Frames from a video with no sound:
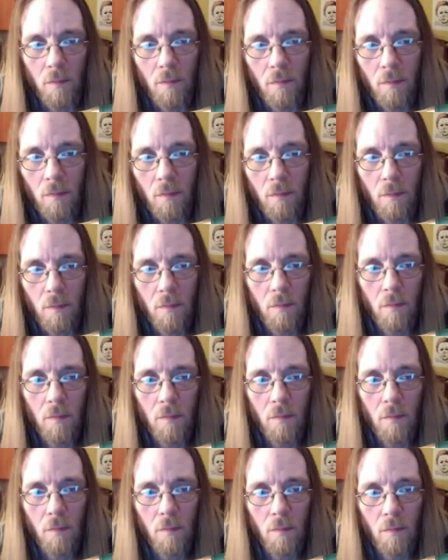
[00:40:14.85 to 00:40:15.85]

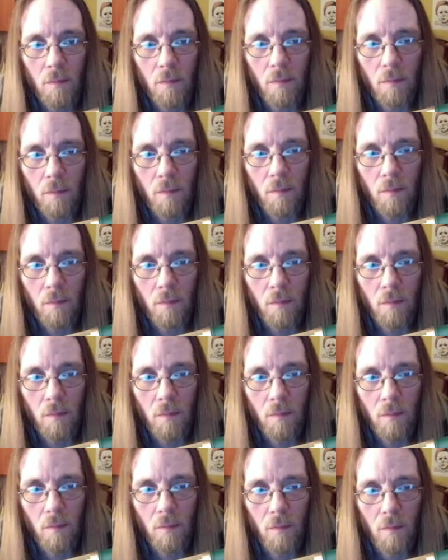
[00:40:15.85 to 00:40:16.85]

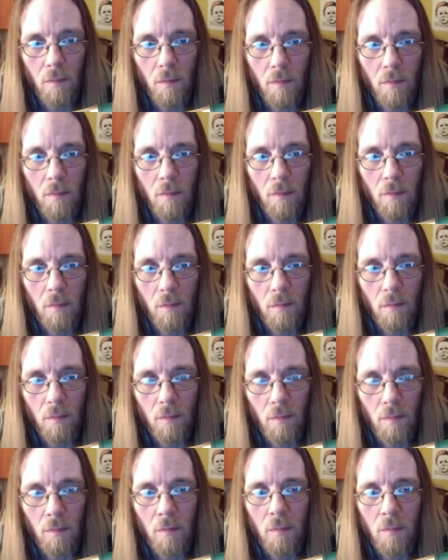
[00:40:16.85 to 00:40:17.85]

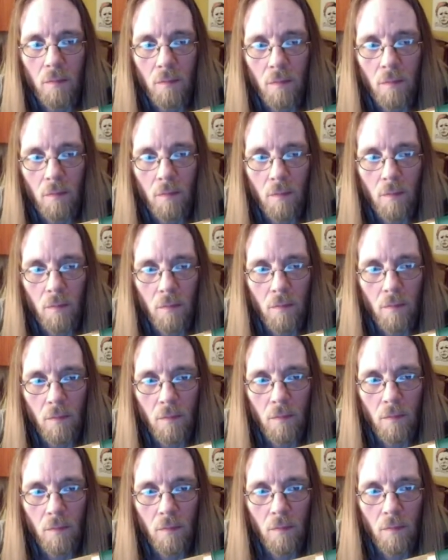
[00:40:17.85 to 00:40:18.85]

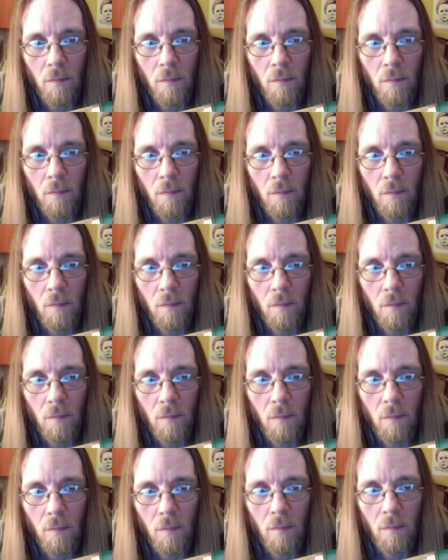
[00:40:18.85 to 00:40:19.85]

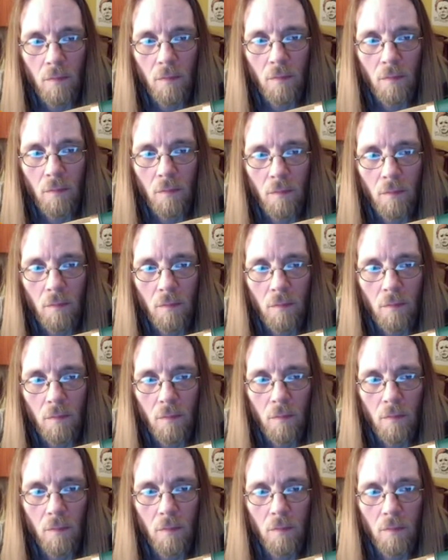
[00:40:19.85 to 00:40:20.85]

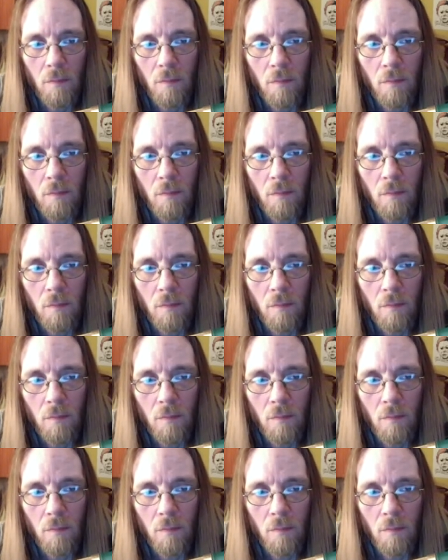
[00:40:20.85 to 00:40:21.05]
This person isn't speaking.